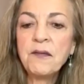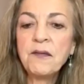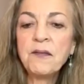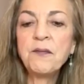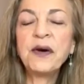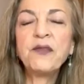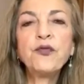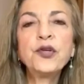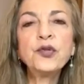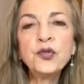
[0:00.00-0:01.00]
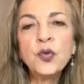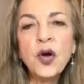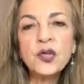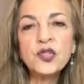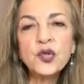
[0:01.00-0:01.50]
but for you to
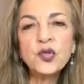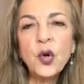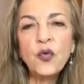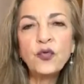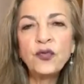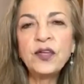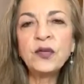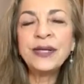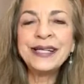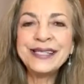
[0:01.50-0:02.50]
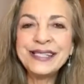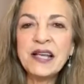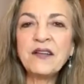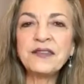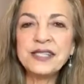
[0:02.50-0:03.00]
also know fear in
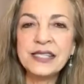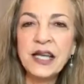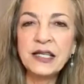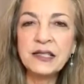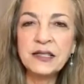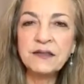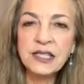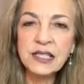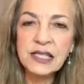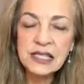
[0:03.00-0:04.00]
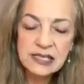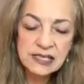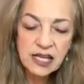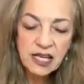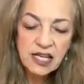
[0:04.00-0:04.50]
itself is negativity.
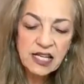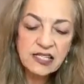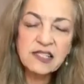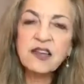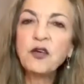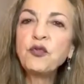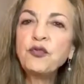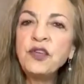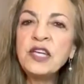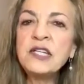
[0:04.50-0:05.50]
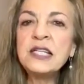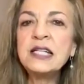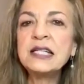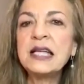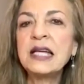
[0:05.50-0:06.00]
It's
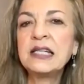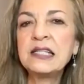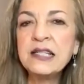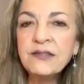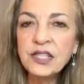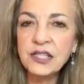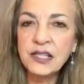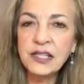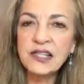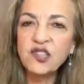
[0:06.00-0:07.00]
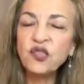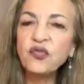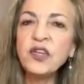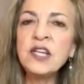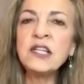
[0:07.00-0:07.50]
feeding negativity. It's
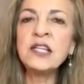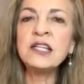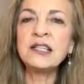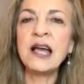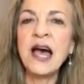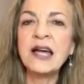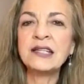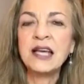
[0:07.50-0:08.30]
feeding that